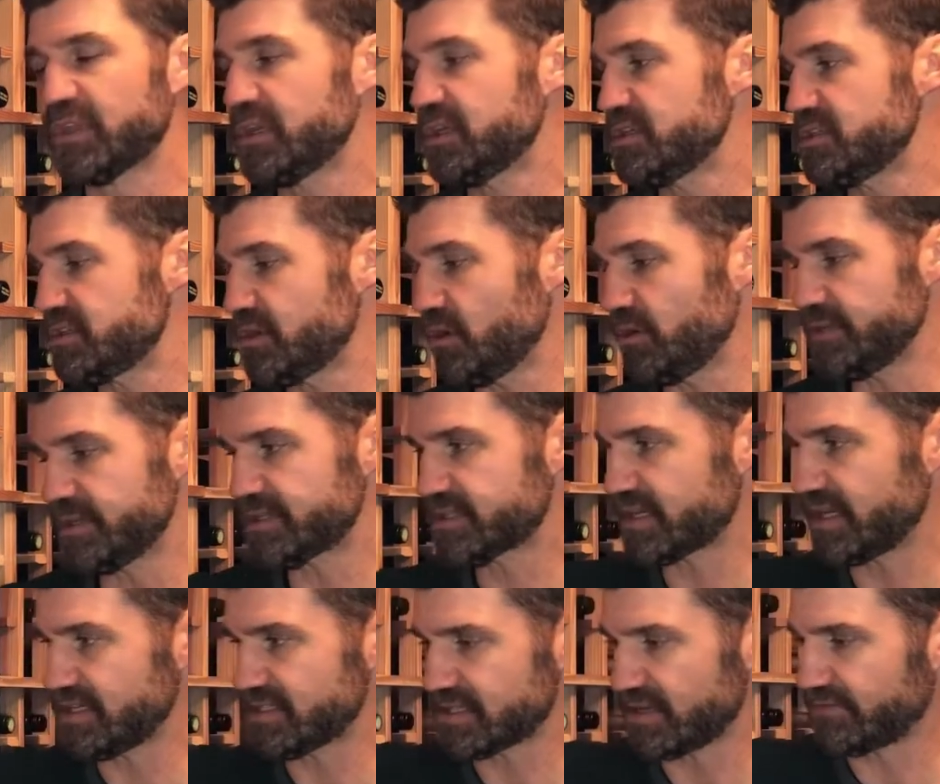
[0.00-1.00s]
So in this
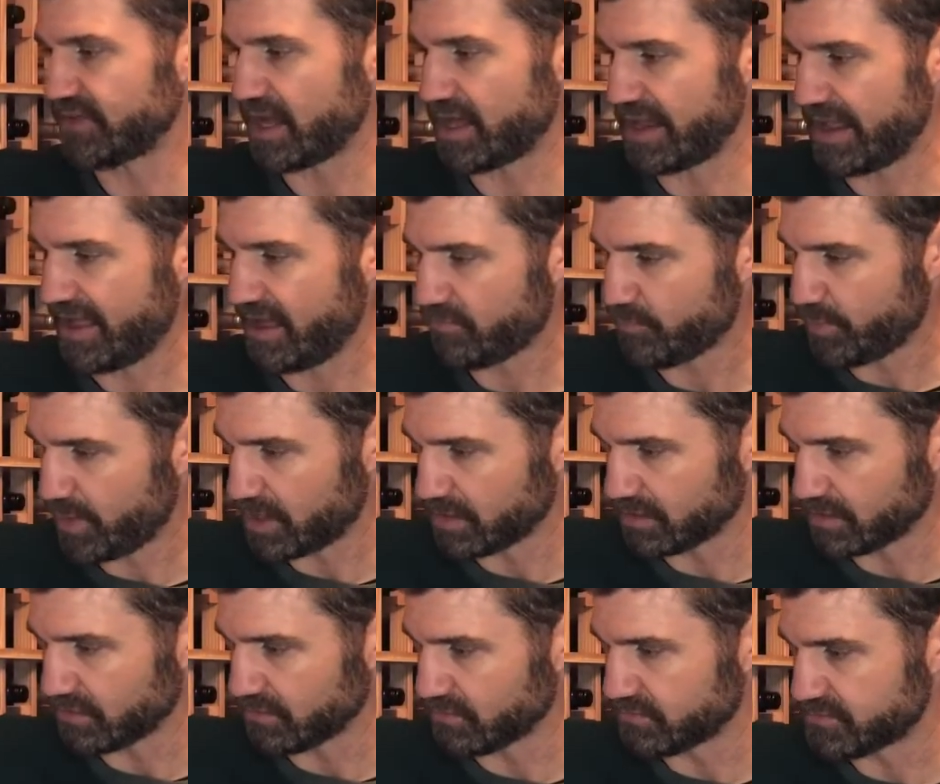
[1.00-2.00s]
case, I've got a half
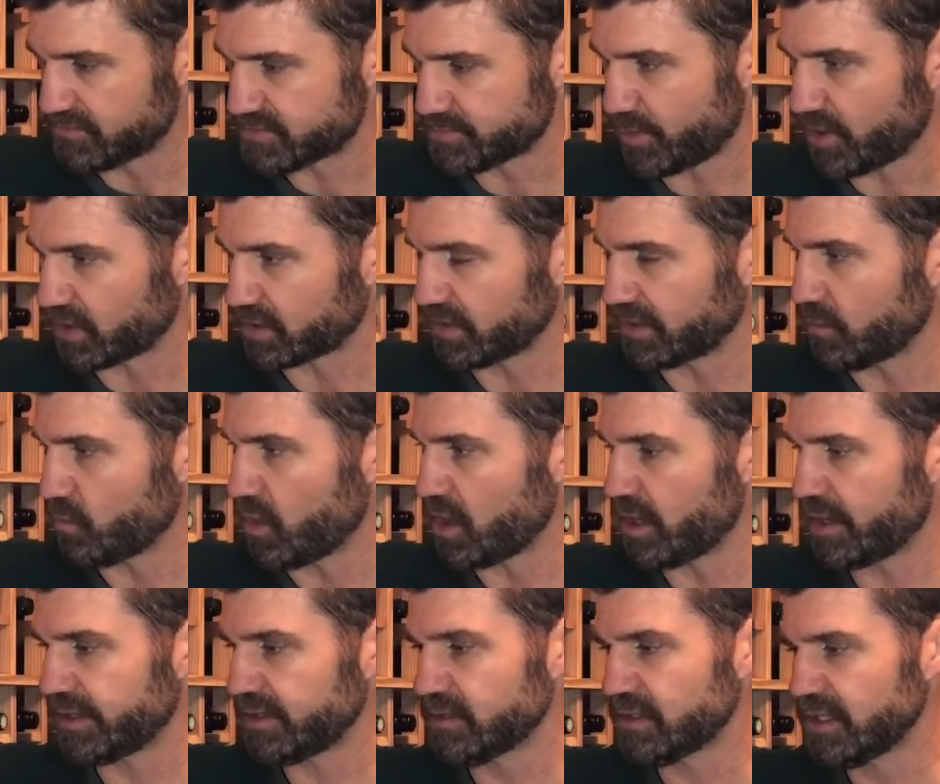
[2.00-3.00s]
bottle of sparkling
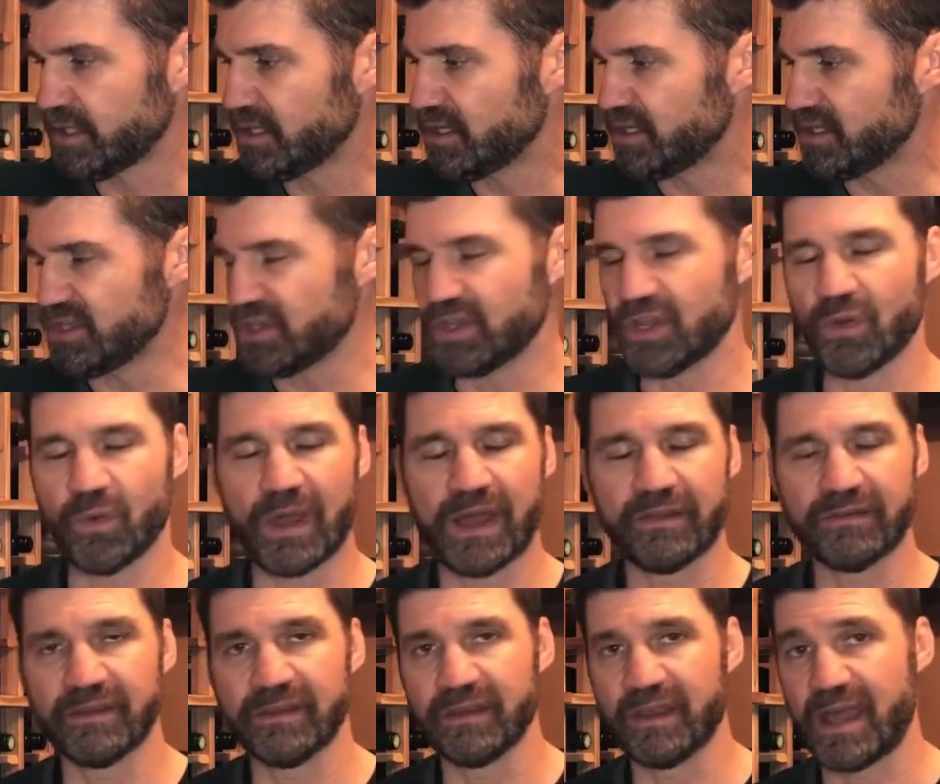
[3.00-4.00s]
wine. You can go
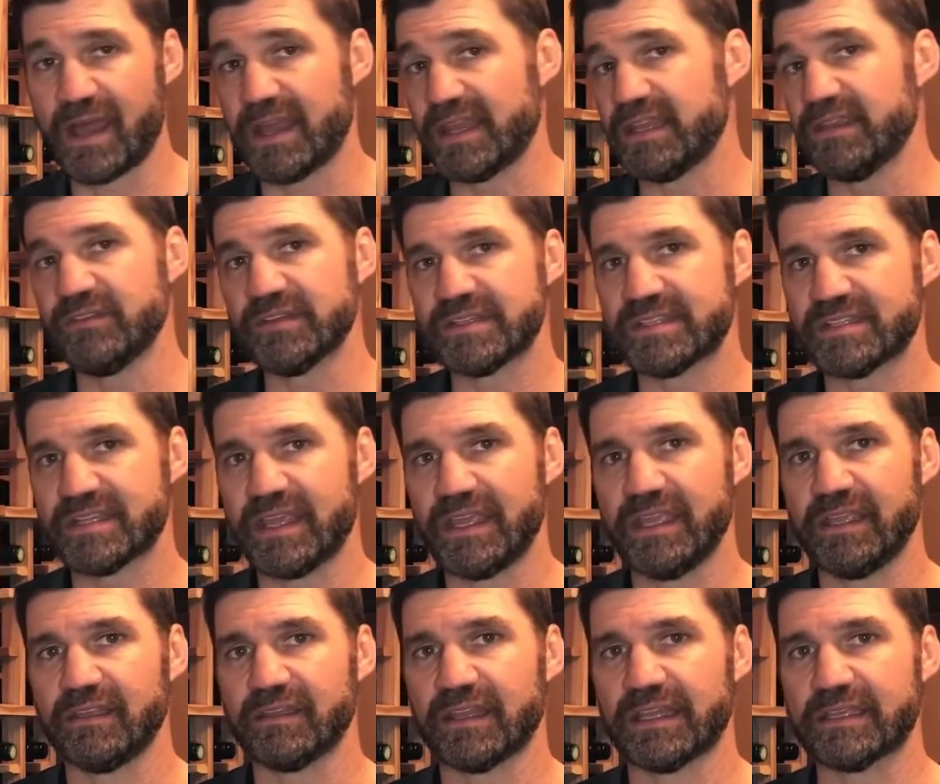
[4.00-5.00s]
out and I'd even
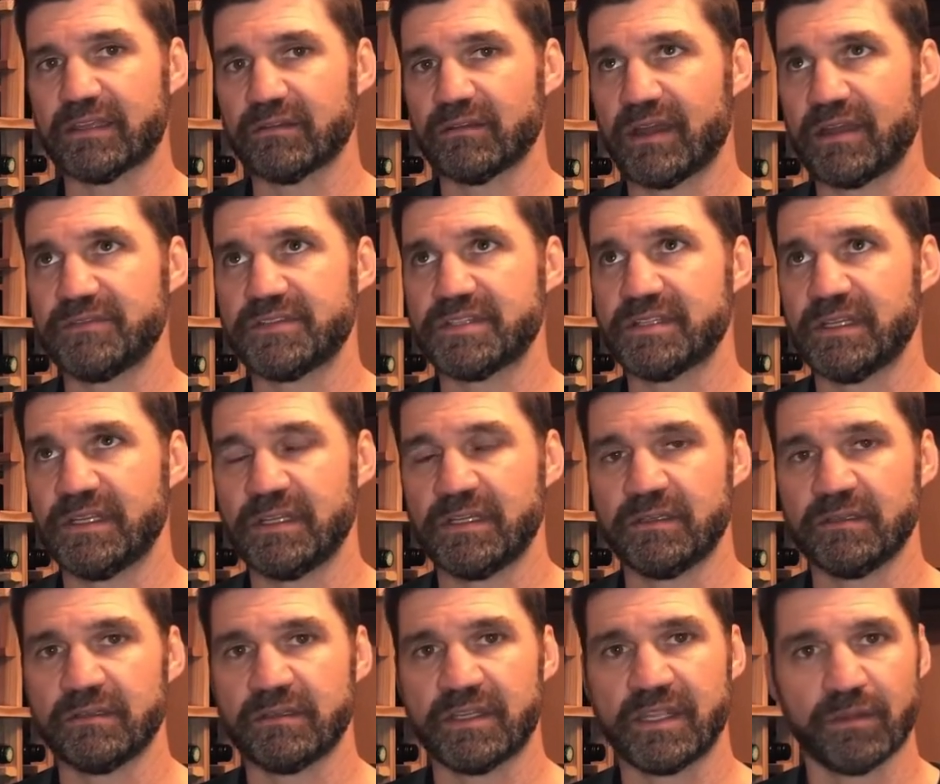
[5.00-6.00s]
say, like, I've
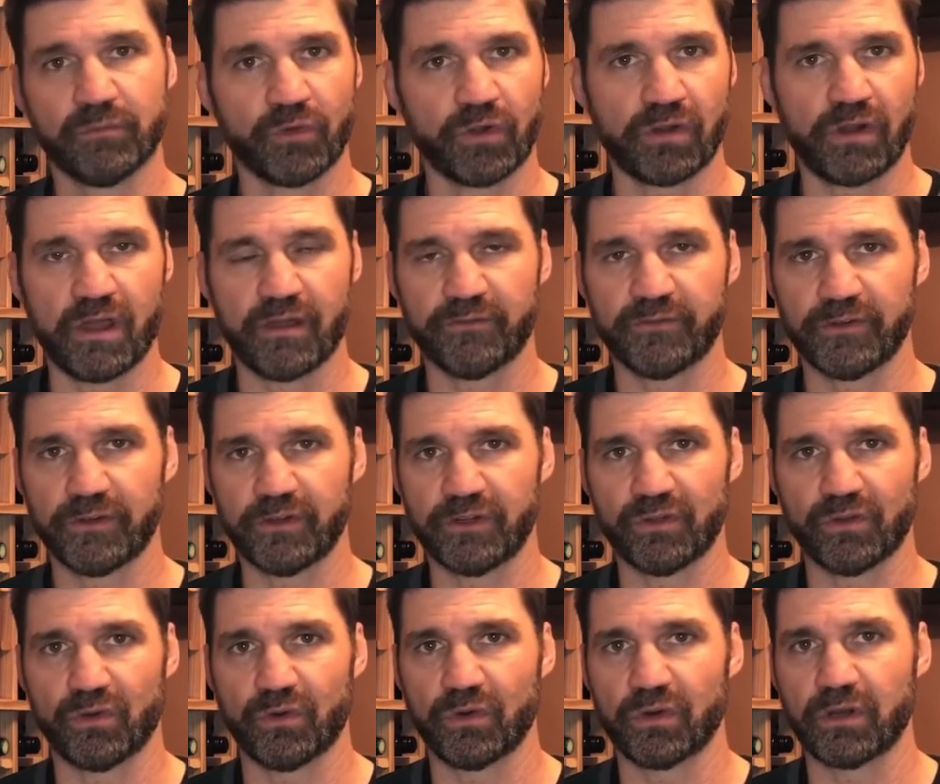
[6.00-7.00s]
seen Kim Crawford
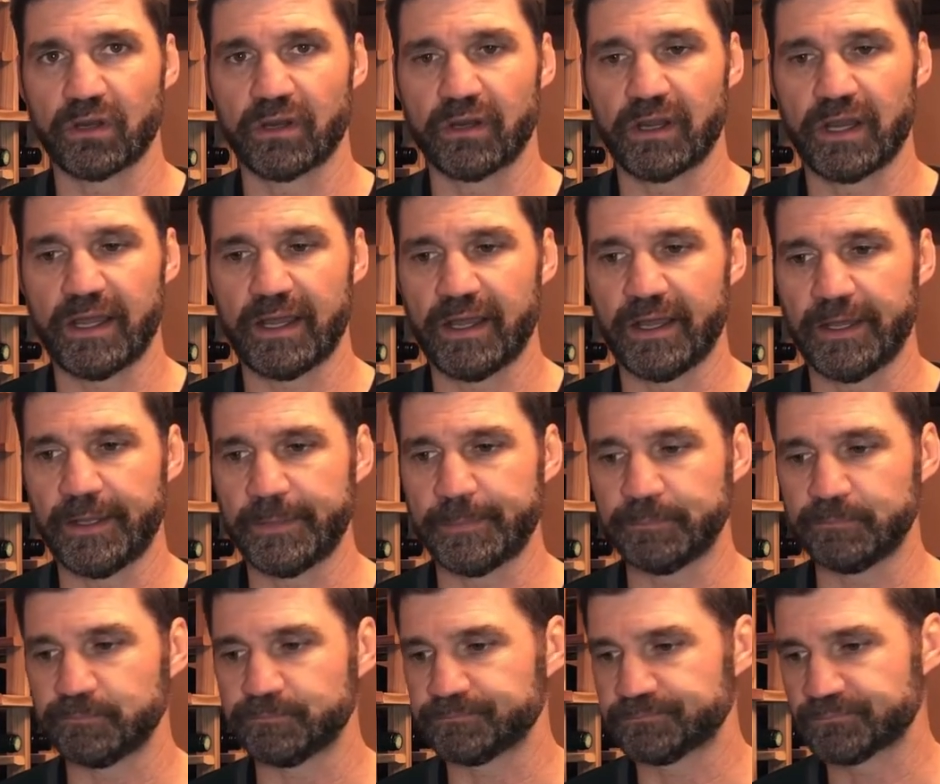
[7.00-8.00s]
or
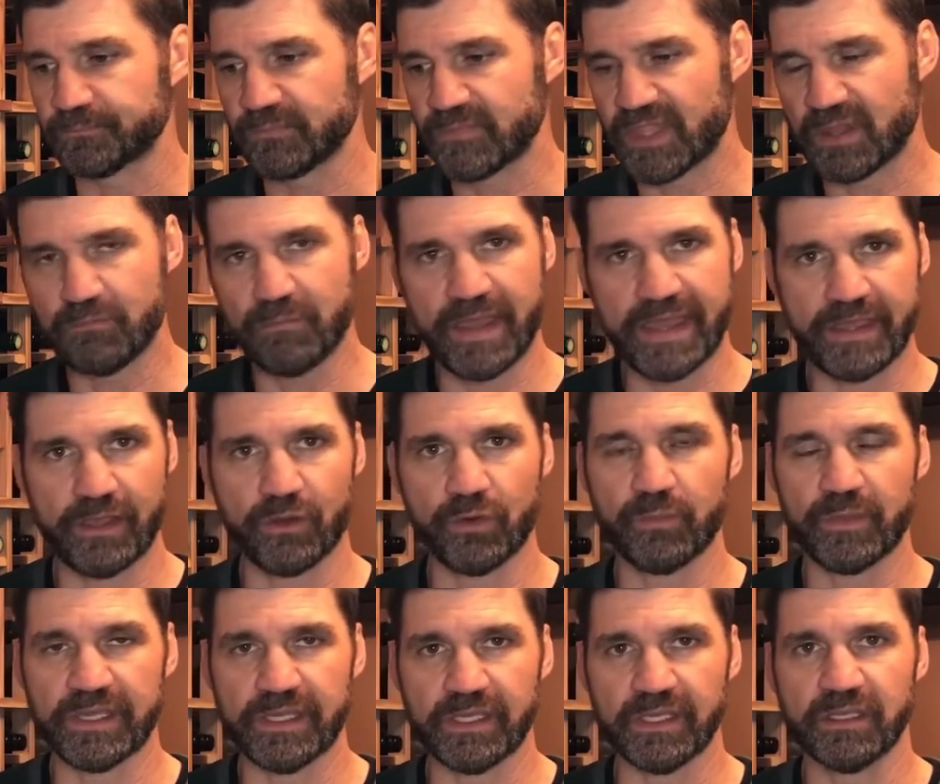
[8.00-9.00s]

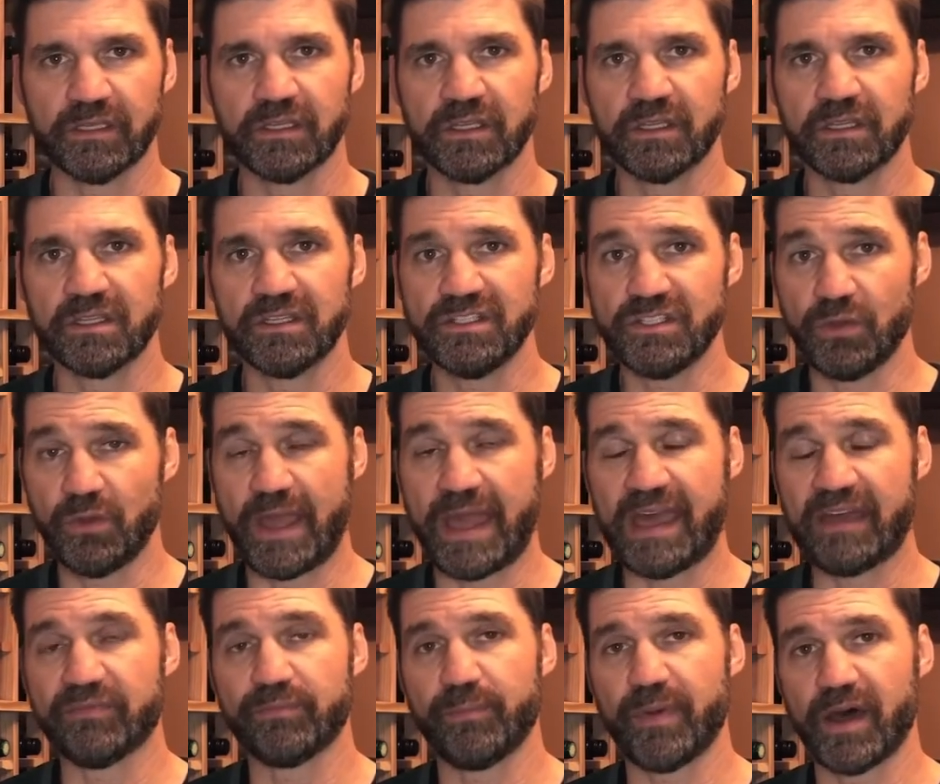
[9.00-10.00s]
Mayomi do
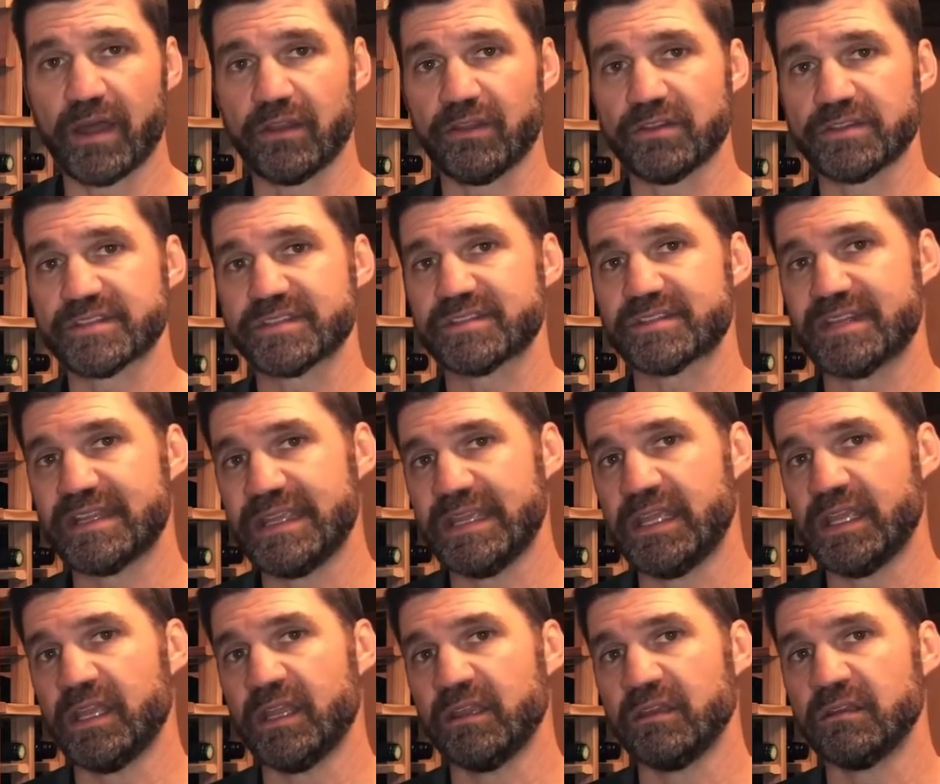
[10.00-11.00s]
half bottles
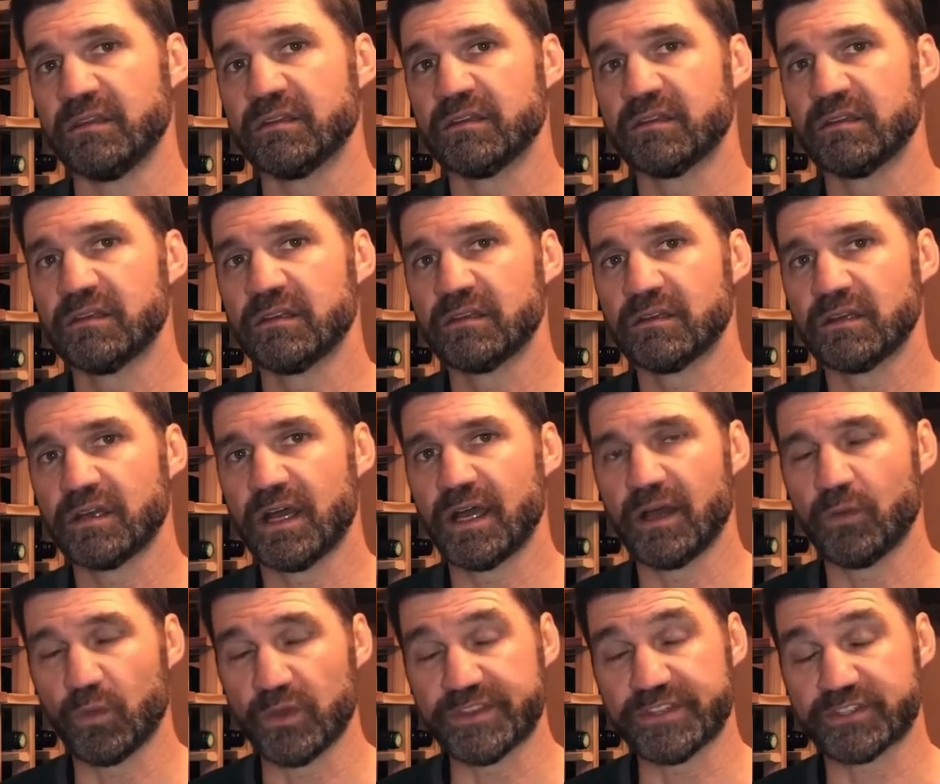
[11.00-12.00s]
in
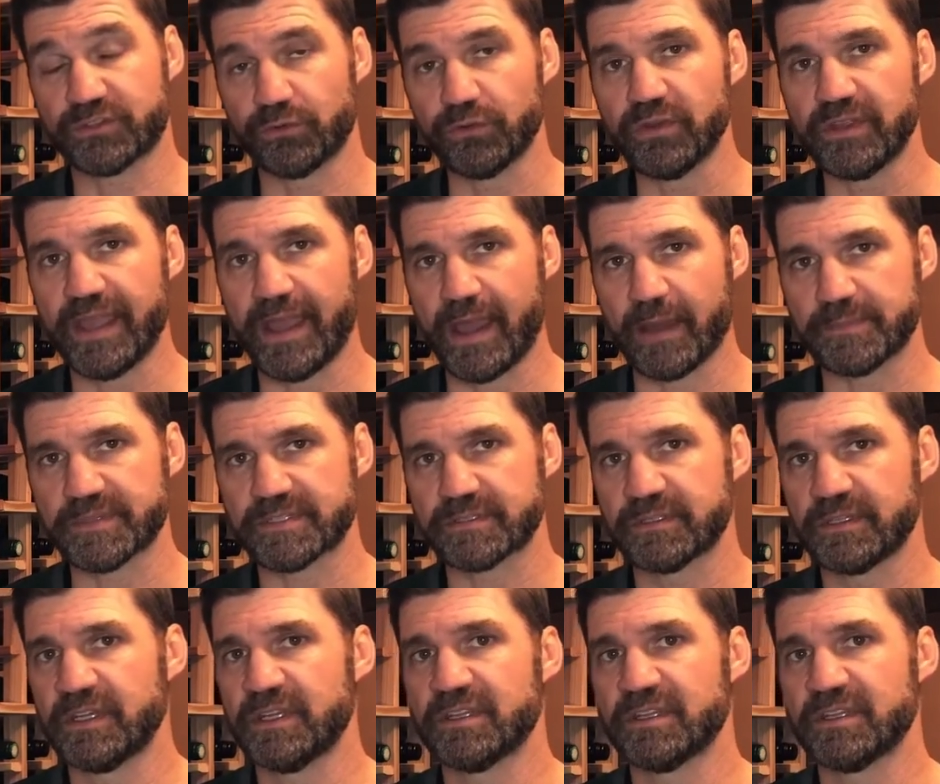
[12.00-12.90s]
with screw caps.